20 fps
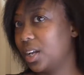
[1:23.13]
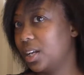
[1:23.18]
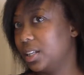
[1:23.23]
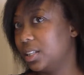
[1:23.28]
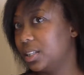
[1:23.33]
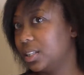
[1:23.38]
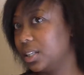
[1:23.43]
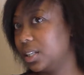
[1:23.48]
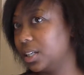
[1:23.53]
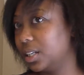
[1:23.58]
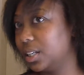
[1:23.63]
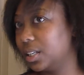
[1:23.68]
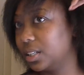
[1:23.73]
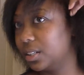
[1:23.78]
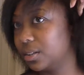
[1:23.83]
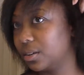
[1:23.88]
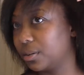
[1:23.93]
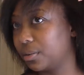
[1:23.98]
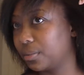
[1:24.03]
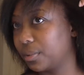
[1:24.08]
And
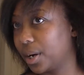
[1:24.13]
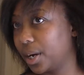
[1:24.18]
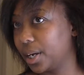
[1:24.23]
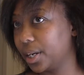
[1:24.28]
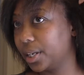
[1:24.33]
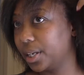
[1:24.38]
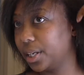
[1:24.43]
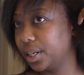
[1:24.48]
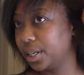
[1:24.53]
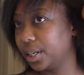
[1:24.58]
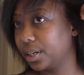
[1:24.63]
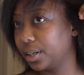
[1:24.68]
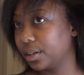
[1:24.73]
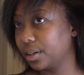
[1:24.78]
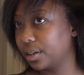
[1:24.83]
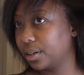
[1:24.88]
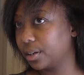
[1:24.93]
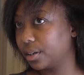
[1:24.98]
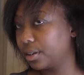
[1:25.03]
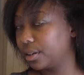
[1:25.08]
then right
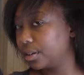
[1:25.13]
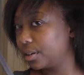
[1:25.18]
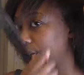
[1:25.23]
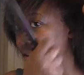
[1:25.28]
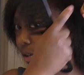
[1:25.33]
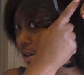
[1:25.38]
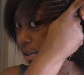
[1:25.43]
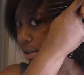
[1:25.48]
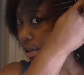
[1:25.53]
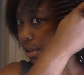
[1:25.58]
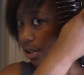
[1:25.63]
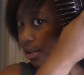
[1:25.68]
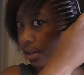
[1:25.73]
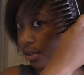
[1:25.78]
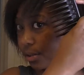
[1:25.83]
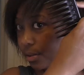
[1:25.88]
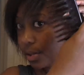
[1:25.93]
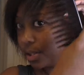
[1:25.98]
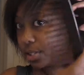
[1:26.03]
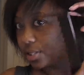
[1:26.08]
here,
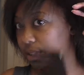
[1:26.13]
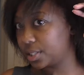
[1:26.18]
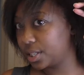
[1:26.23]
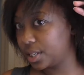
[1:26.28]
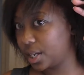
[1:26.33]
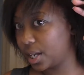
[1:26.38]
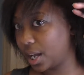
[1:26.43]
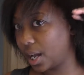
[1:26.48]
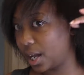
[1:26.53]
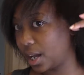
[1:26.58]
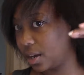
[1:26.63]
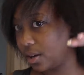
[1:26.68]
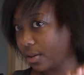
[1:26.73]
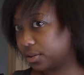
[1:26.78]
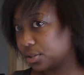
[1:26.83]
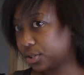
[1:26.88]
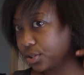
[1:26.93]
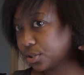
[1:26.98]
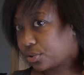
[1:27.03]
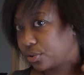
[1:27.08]
you can see
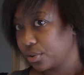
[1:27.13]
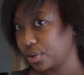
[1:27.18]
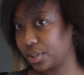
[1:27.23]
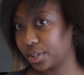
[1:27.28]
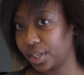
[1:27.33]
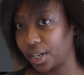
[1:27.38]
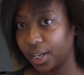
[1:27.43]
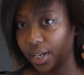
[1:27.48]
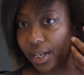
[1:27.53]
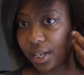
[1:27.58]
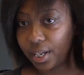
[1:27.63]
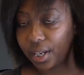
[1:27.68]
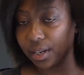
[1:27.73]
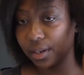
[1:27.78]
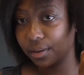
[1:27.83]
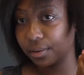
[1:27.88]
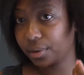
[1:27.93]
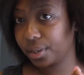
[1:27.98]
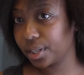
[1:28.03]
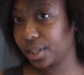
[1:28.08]
how short that
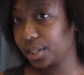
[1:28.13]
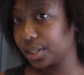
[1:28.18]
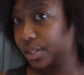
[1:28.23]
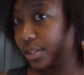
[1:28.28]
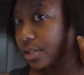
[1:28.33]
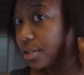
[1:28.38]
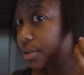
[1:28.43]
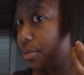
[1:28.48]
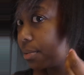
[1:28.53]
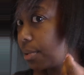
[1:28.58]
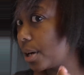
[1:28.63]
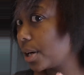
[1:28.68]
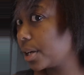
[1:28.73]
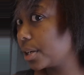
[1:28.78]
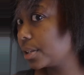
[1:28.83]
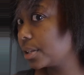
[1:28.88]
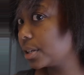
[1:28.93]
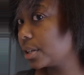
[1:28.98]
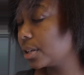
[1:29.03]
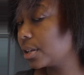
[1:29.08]
hair is
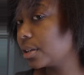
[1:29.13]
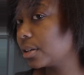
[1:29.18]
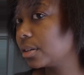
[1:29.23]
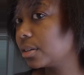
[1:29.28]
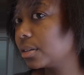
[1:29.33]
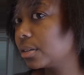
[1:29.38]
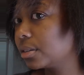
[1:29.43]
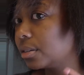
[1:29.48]
right there.